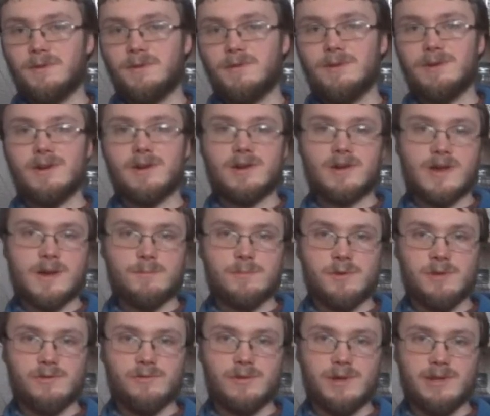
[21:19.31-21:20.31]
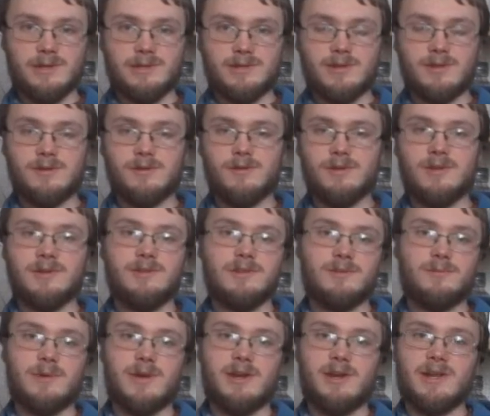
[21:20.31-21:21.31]
There are a couple of ways to do this
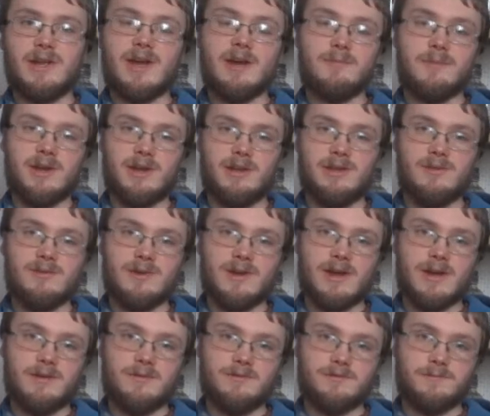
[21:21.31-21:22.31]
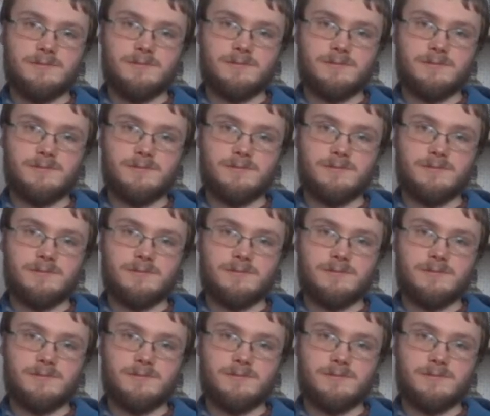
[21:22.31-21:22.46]
depending how many you have.